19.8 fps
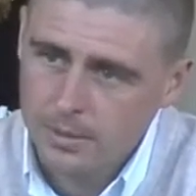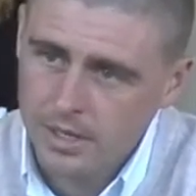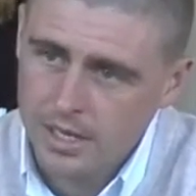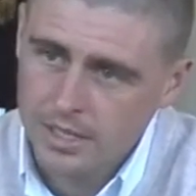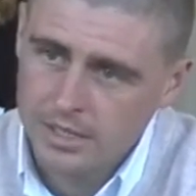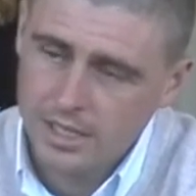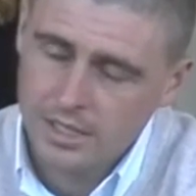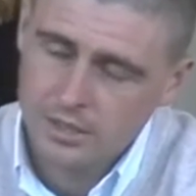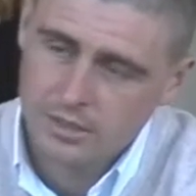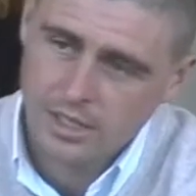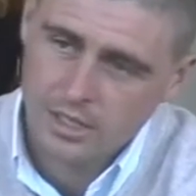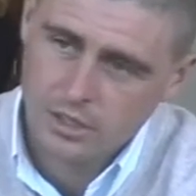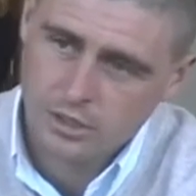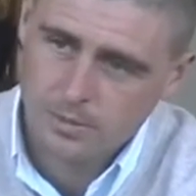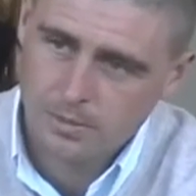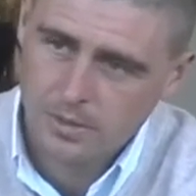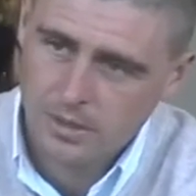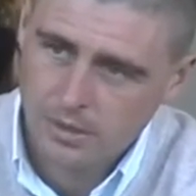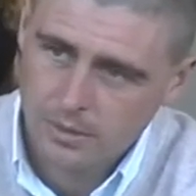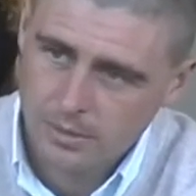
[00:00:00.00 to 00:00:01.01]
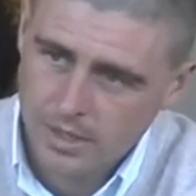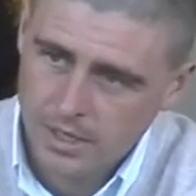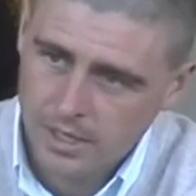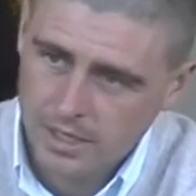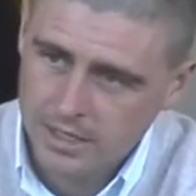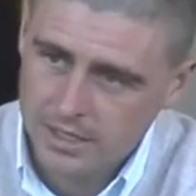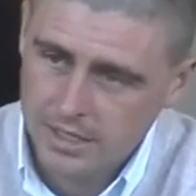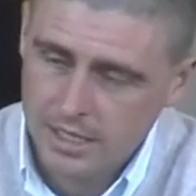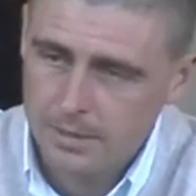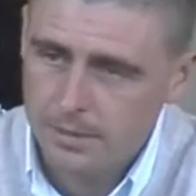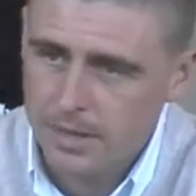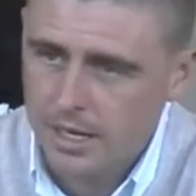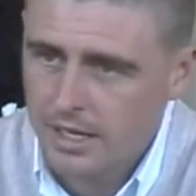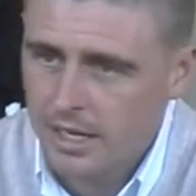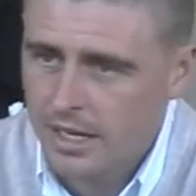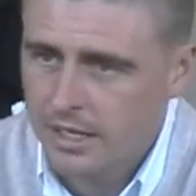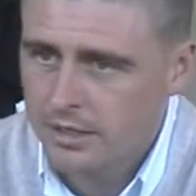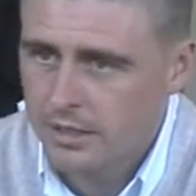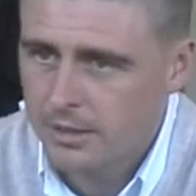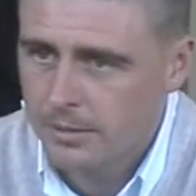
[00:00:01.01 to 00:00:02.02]
But as I tried to jump out the way, he came back
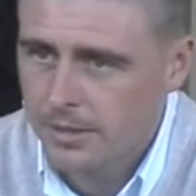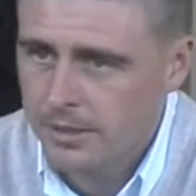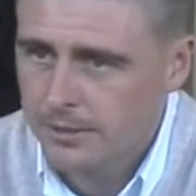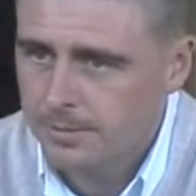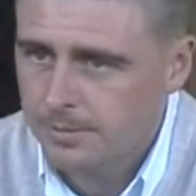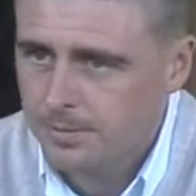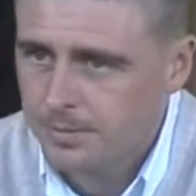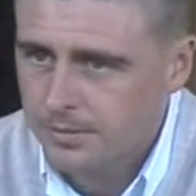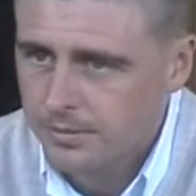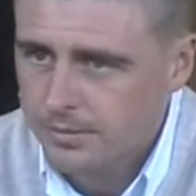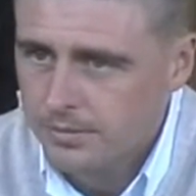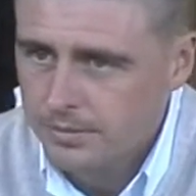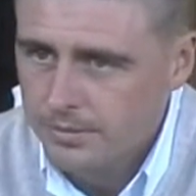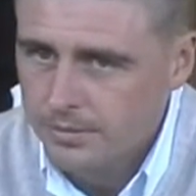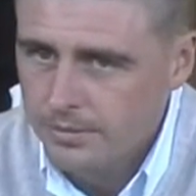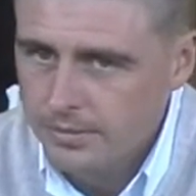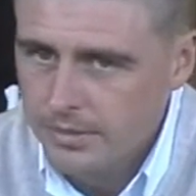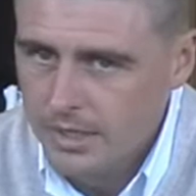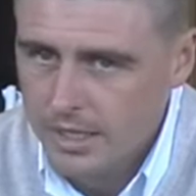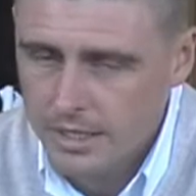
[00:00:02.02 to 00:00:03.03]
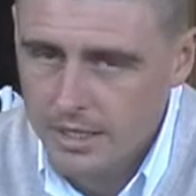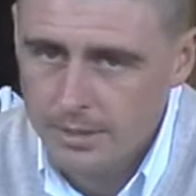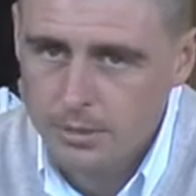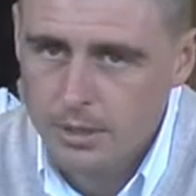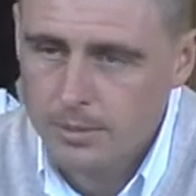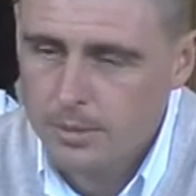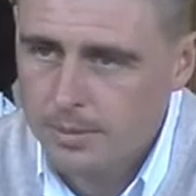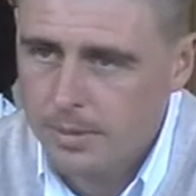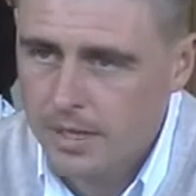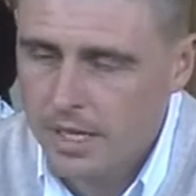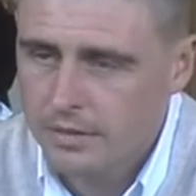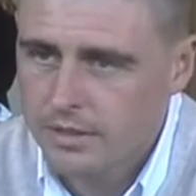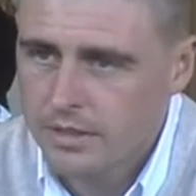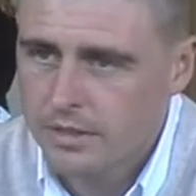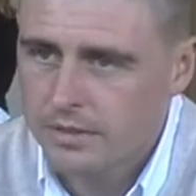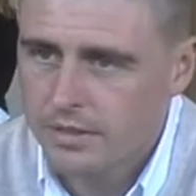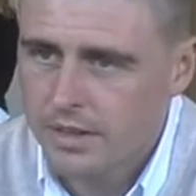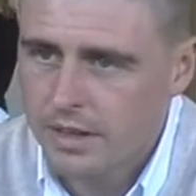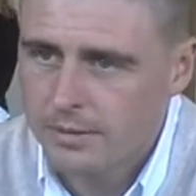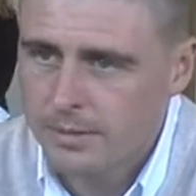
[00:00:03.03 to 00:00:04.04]
and landed on me. And I brought my
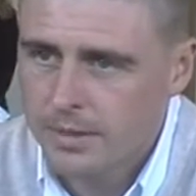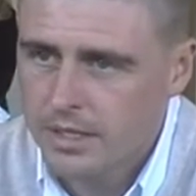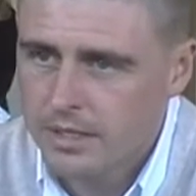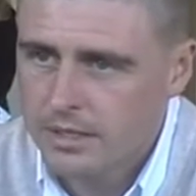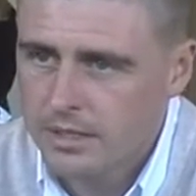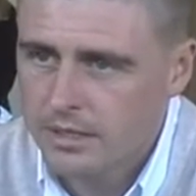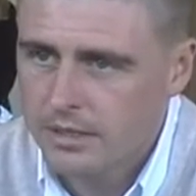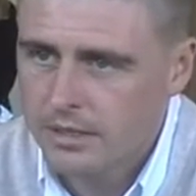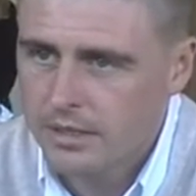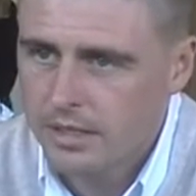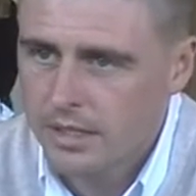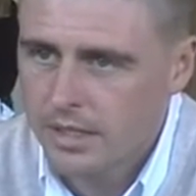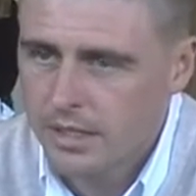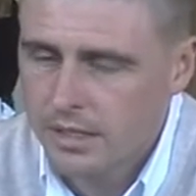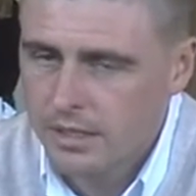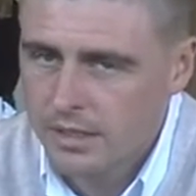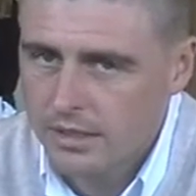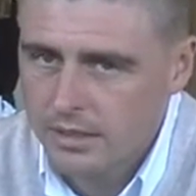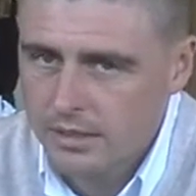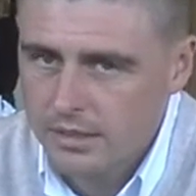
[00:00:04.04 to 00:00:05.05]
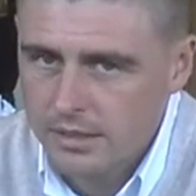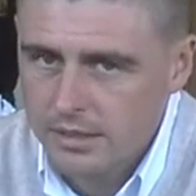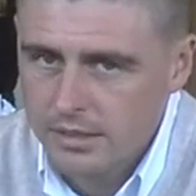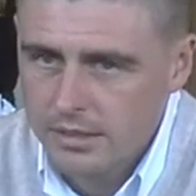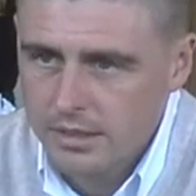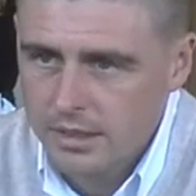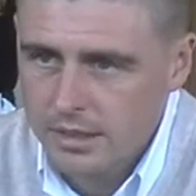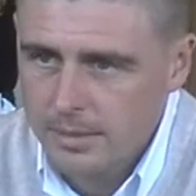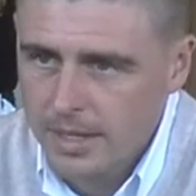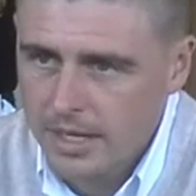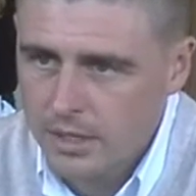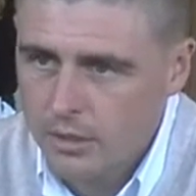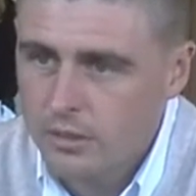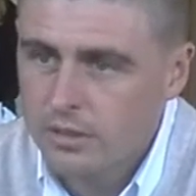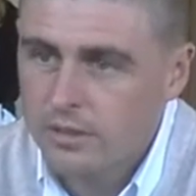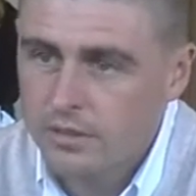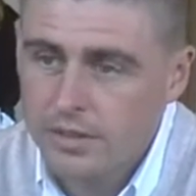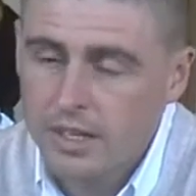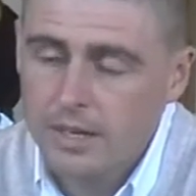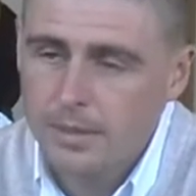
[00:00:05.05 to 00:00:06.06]
pelvis in 5 places. I mean, I
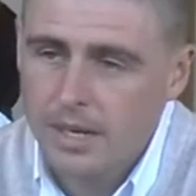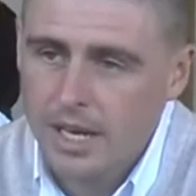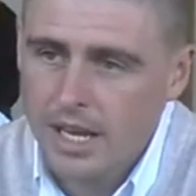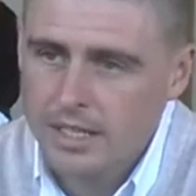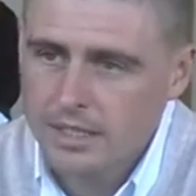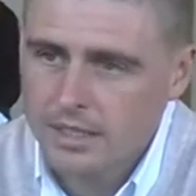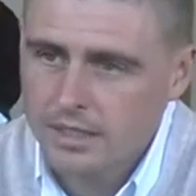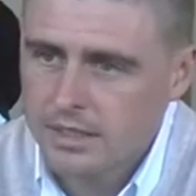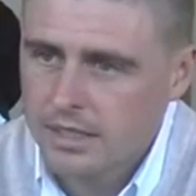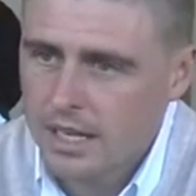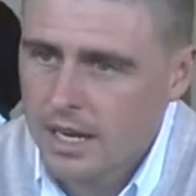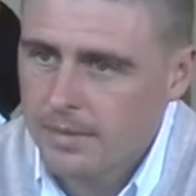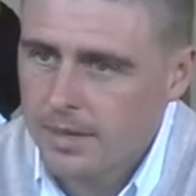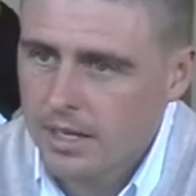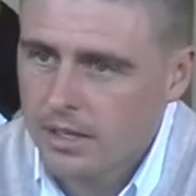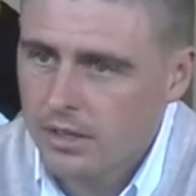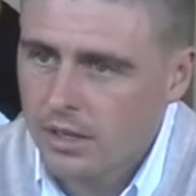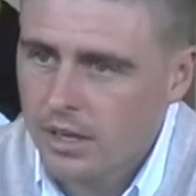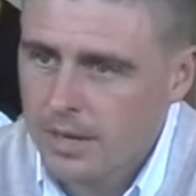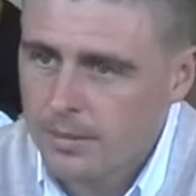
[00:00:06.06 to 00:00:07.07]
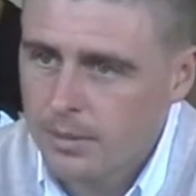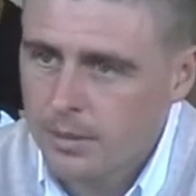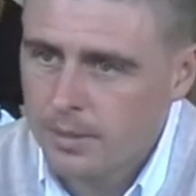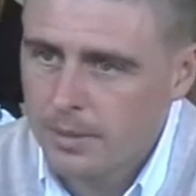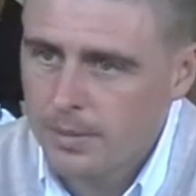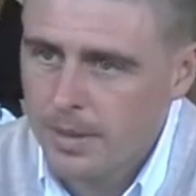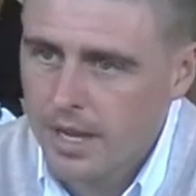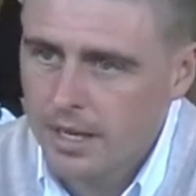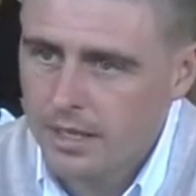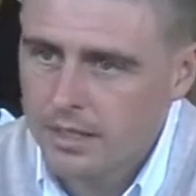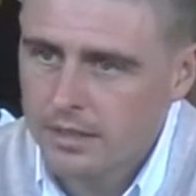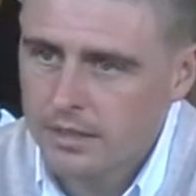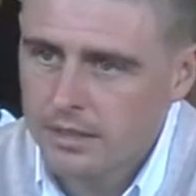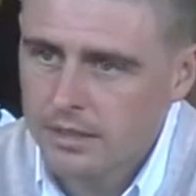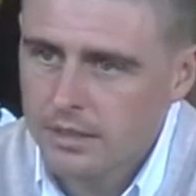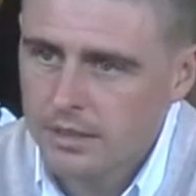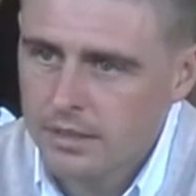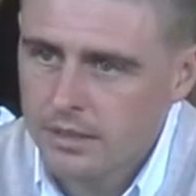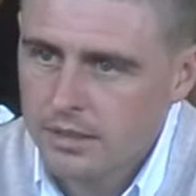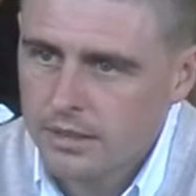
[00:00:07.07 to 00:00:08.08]
couldn't feel my legs at the time, and I thought I'd brought me back.
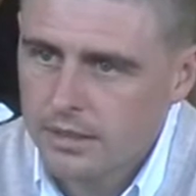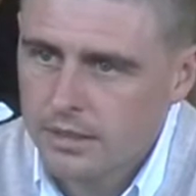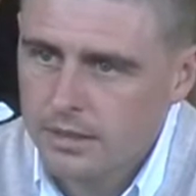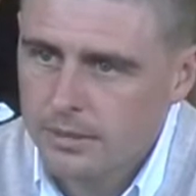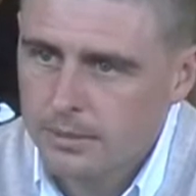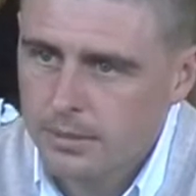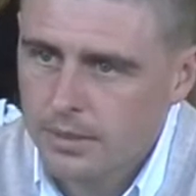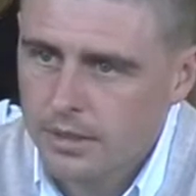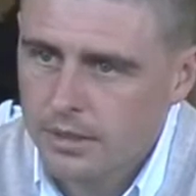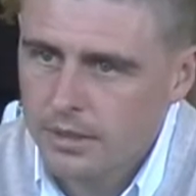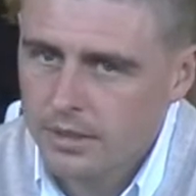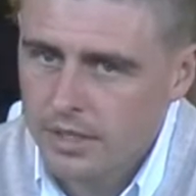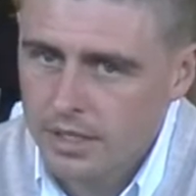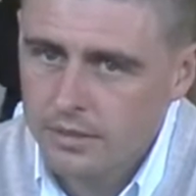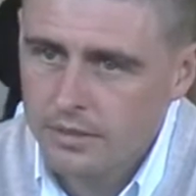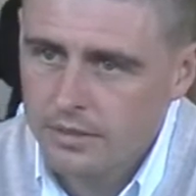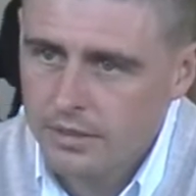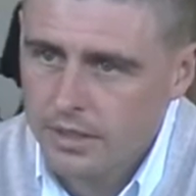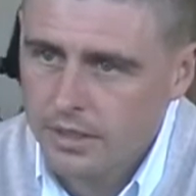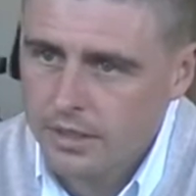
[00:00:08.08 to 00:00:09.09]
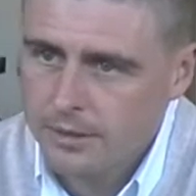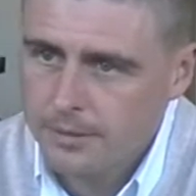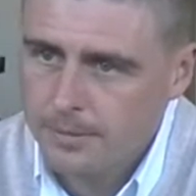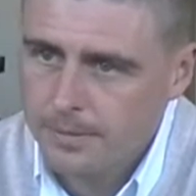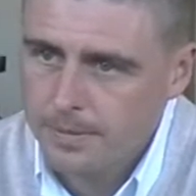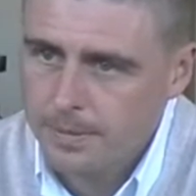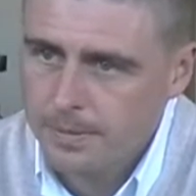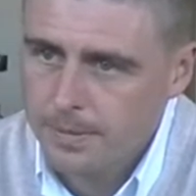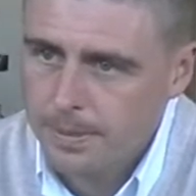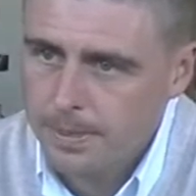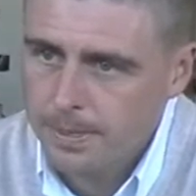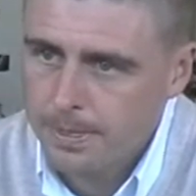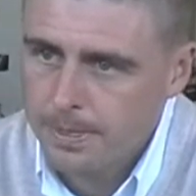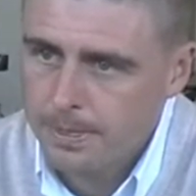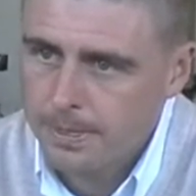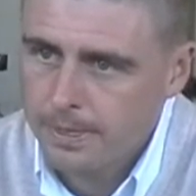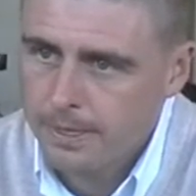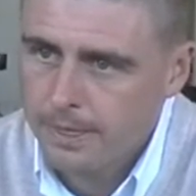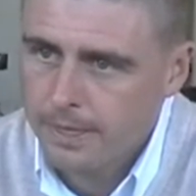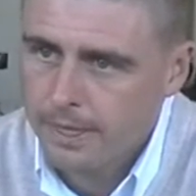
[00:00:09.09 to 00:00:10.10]
But so you're laying there
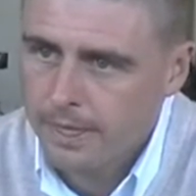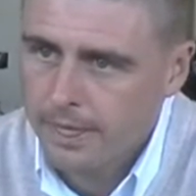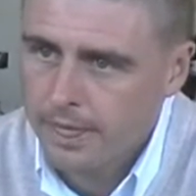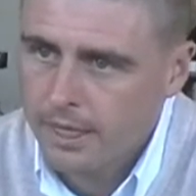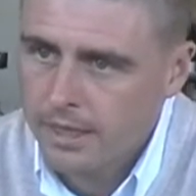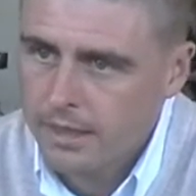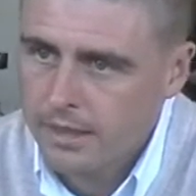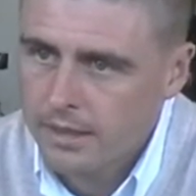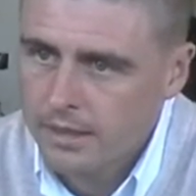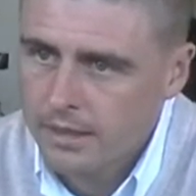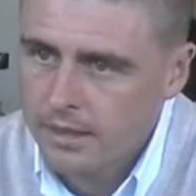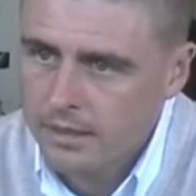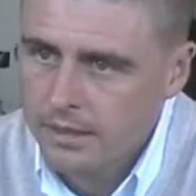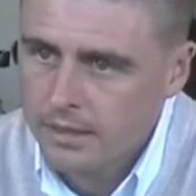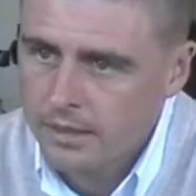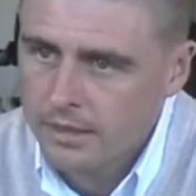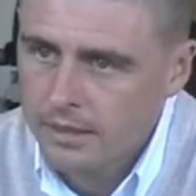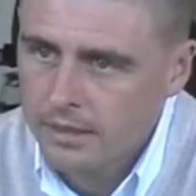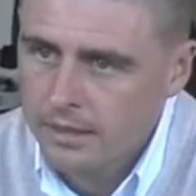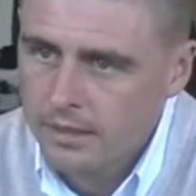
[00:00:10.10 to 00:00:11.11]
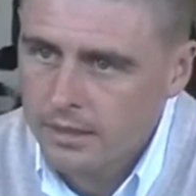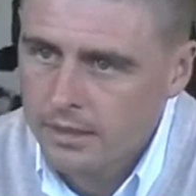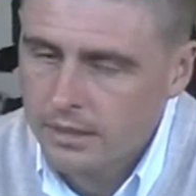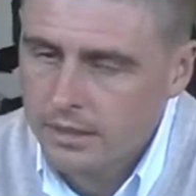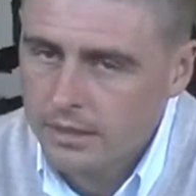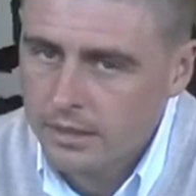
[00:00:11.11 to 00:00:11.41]
thinking, I broke me back.